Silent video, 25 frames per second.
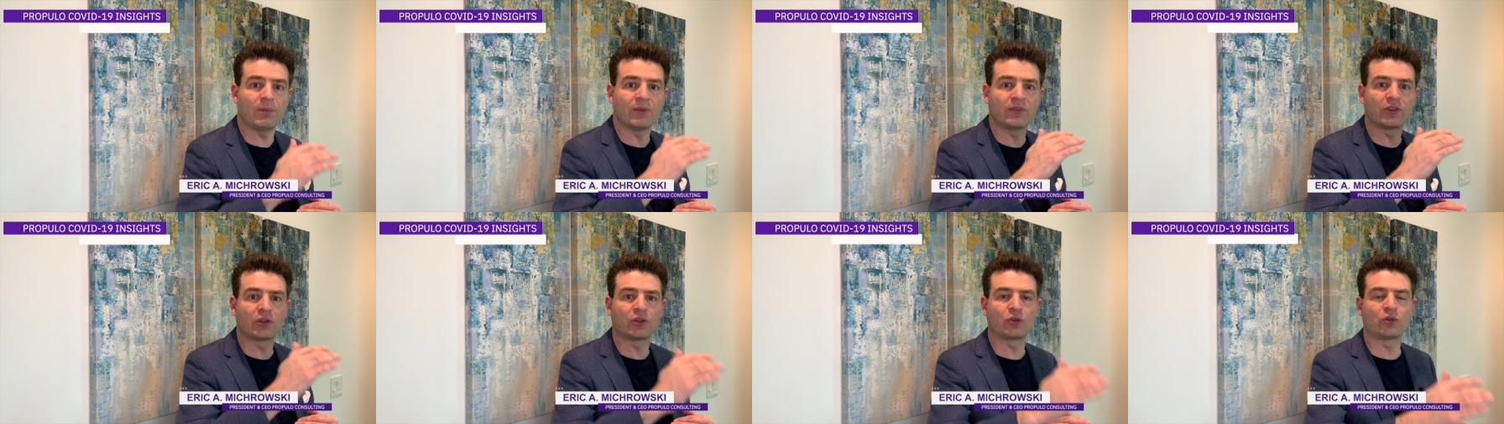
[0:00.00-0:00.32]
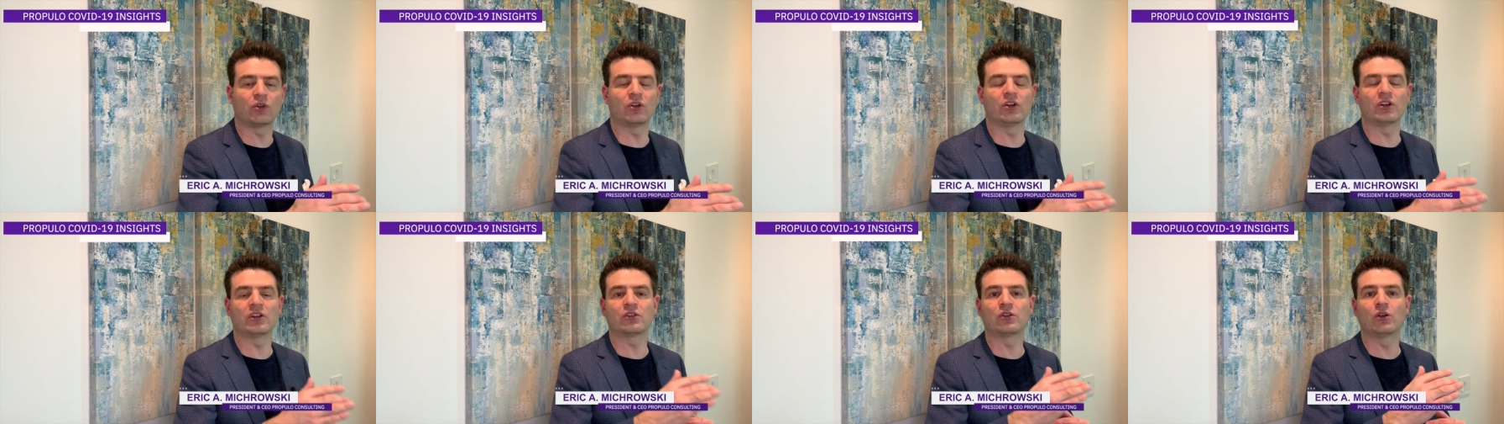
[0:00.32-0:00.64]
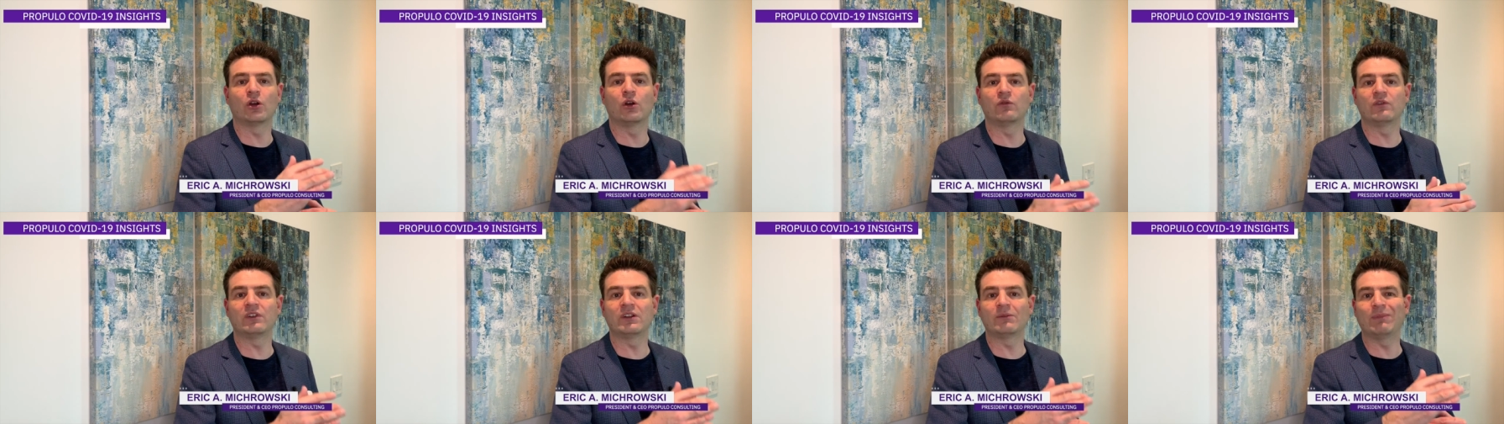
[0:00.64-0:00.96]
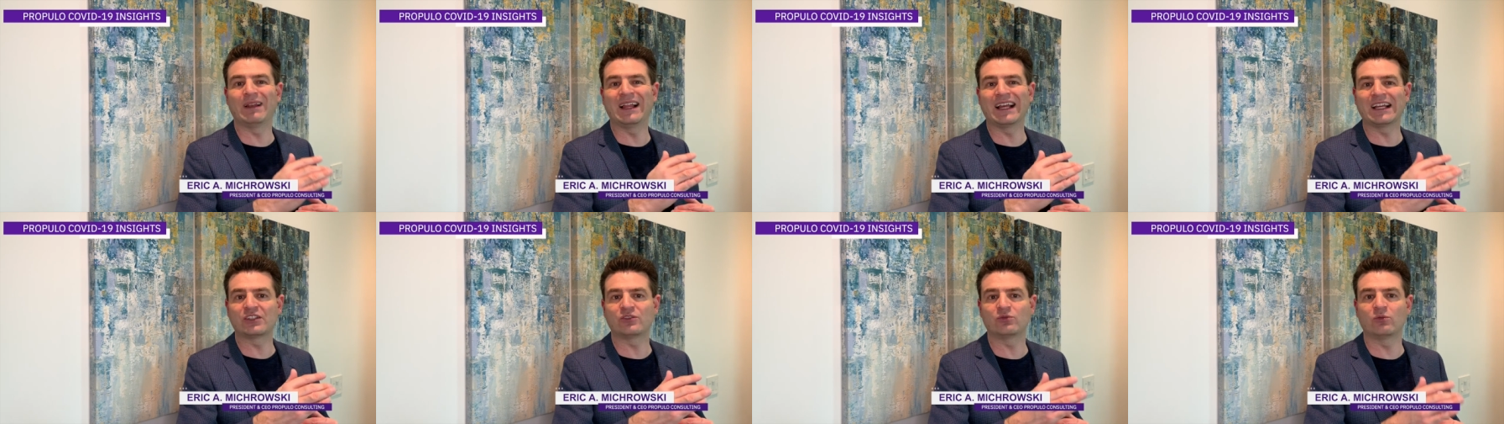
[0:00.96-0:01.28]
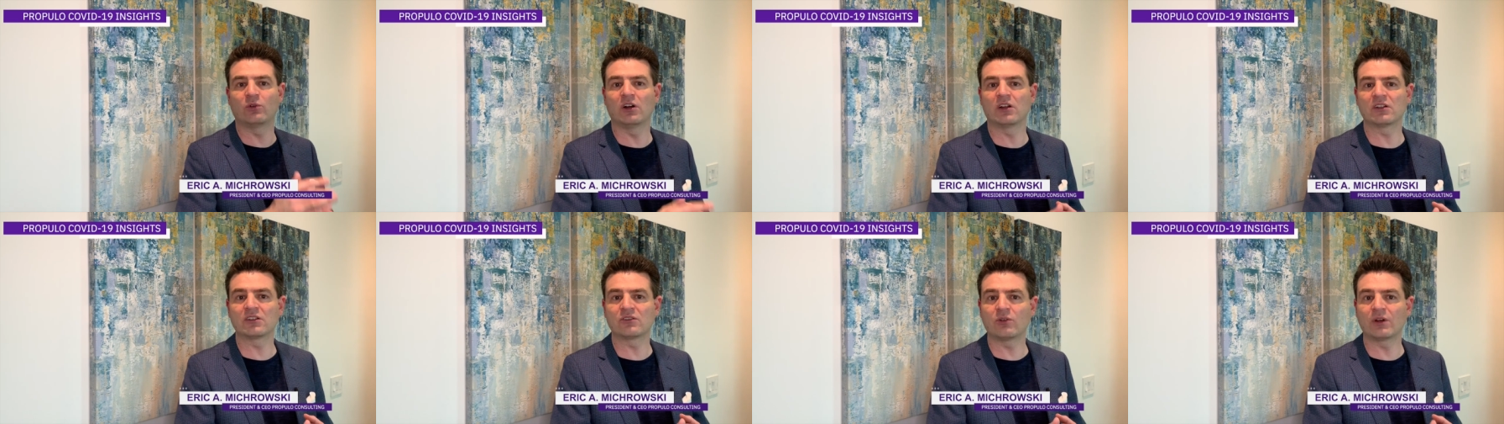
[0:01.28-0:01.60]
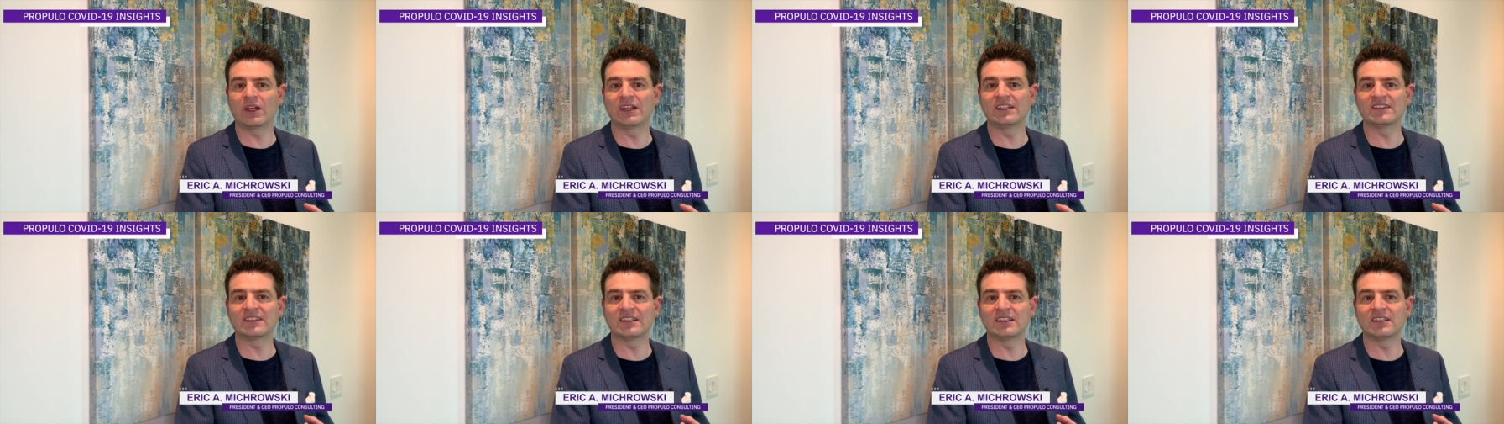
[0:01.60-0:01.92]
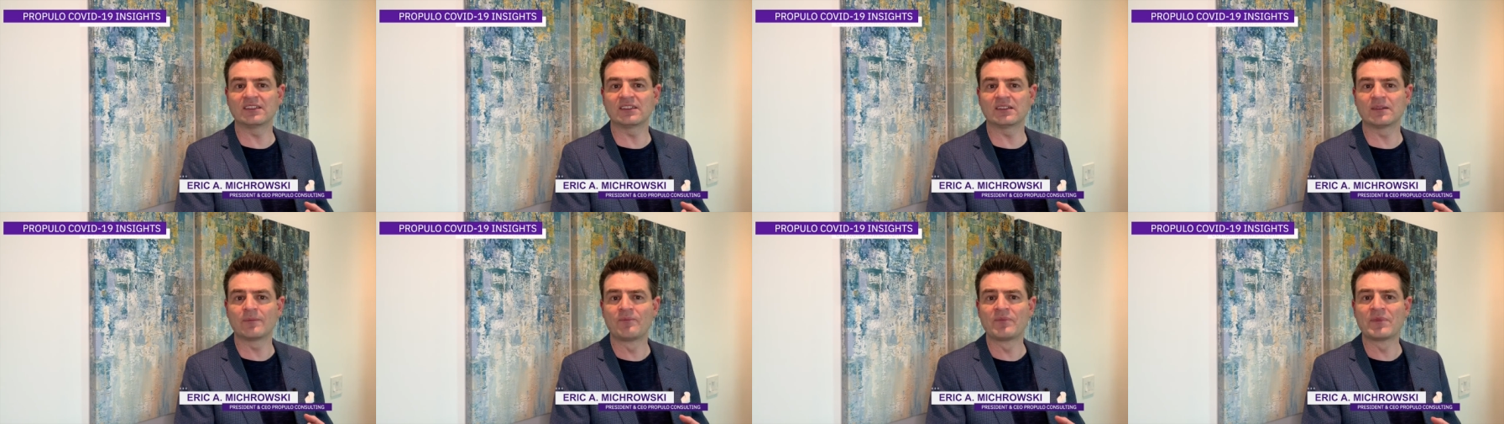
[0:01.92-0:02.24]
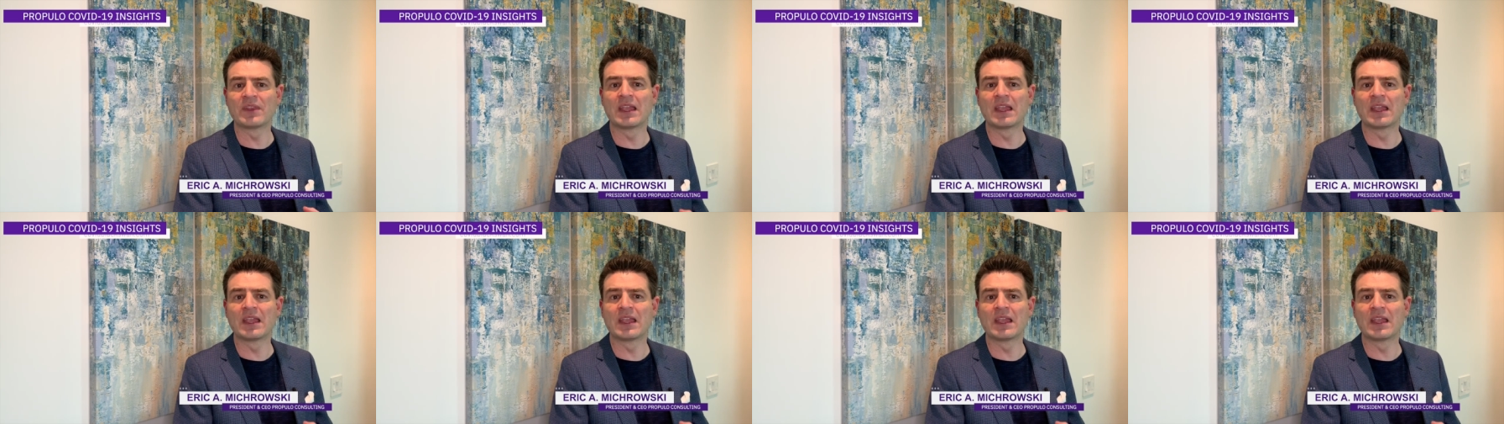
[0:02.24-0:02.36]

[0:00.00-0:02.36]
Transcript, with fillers: of the current COVID black swan crisis,